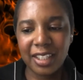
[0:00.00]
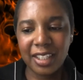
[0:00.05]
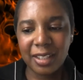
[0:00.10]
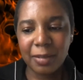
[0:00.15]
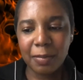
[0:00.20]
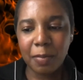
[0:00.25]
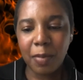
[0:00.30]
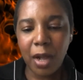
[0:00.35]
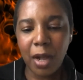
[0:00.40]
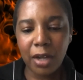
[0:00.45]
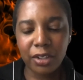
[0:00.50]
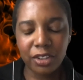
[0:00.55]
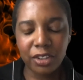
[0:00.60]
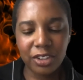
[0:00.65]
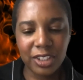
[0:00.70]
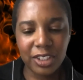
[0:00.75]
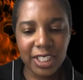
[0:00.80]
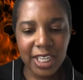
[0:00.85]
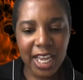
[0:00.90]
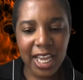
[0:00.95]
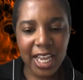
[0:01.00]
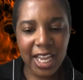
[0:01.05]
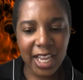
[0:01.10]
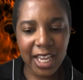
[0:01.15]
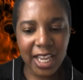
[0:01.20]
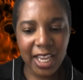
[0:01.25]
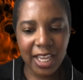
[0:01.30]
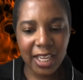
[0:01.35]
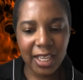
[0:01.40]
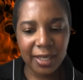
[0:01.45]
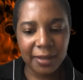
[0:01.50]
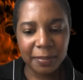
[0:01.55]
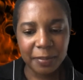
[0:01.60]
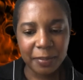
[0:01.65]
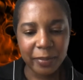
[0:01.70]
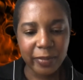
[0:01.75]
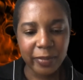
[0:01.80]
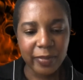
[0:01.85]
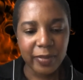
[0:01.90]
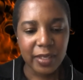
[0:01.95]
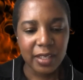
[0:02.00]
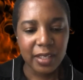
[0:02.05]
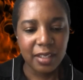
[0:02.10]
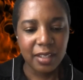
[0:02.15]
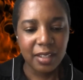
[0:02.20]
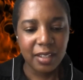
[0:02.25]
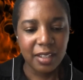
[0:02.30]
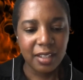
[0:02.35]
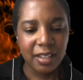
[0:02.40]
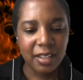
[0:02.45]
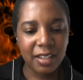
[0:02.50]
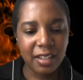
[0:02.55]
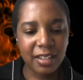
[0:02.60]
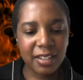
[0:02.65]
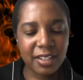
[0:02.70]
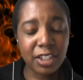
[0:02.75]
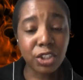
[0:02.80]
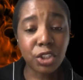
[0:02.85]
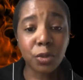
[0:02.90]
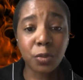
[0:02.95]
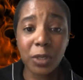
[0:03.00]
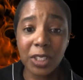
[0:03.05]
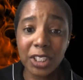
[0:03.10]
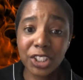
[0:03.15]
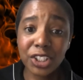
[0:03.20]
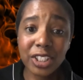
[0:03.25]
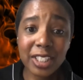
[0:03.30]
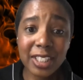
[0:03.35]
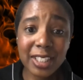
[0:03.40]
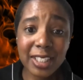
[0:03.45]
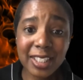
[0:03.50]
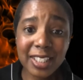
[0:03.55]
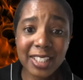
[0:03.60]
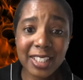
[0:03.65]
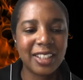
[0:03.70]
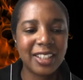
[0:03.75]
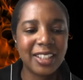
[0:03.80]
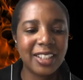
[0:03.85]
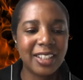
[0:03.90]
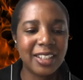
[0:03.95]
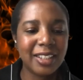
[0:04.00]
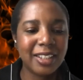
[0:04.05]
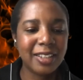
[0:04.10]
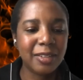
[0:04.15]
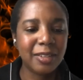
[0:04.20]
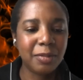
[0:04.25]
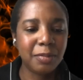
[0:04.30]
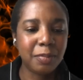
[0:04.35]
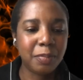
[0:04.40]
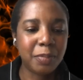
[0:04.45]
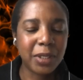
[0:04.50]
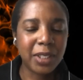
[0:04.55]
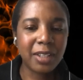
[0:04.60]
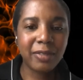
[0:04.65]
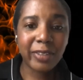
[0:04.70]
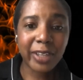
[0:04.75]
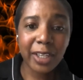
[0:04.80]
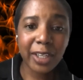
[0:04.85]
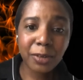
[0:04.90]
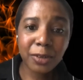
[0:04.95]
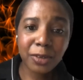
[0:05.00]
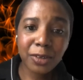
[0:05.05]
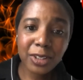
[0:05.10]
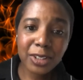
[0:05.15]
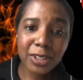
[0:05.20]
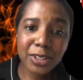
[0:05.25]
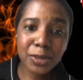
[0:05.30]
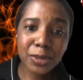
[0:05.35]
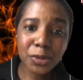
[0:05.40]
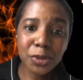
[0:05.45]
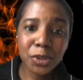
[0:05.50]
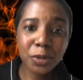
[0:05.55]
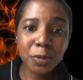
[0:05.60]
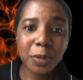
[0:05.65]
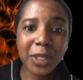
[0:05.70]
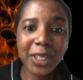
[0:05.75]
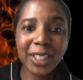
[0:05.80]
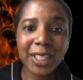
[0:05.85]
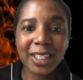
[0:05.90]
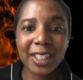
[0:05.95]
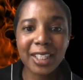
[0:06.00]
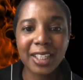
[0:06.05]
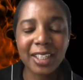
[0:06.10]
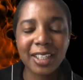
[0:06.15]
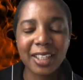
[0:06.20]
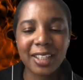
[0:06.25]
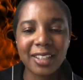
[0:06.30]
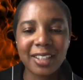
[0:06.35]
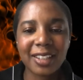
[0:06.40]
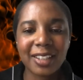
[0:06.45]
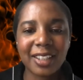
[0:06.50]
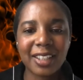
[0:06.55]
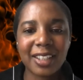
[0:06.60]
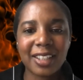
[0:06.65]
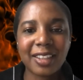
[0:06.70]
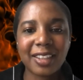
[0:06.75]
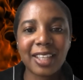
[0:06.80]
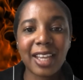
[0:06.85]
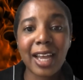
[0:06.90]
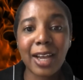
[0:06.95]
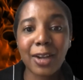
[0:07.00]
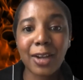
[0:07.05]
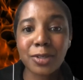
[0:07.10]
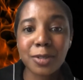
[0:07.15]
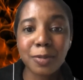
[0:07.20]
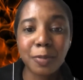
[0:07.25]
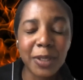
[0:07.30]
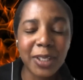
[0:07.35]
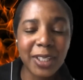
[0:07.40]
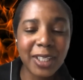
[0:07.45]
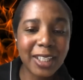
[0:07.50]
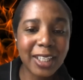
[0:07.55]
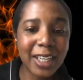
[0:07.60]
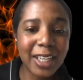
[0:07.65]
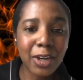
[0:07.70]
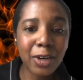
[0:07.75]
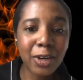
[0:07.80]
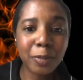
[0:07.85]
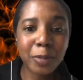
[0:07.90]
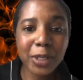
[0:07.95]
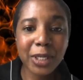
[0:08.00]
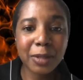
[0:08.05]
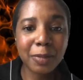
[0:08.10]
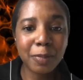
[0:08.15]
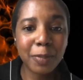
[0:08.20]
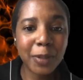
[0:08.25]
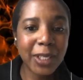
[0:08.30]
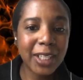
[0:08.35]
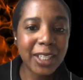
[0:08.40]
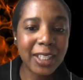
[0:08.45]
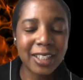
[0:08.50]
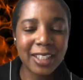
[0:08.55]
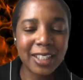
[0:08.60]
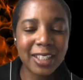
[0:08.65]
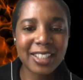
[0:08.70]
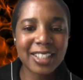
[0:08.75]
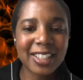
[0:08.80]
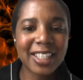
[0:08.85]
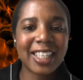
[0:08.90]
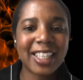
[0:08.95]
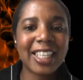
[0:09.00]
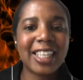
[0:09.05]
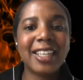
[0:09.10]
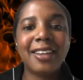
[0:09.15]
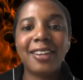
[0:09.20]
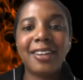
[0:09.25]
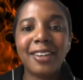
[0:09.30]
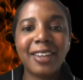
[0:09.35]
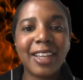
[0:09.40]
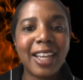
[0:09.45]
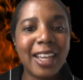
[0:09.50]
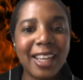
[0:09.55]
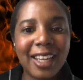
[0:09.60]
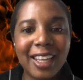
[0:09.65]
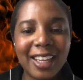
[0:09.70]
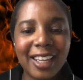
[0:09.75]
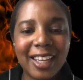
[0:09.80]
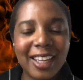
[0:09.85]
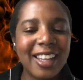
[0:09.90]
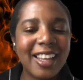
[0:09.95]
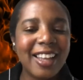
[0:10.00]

modern day situations being viral on social media, like the house being Airbnb'd and it's like in LA.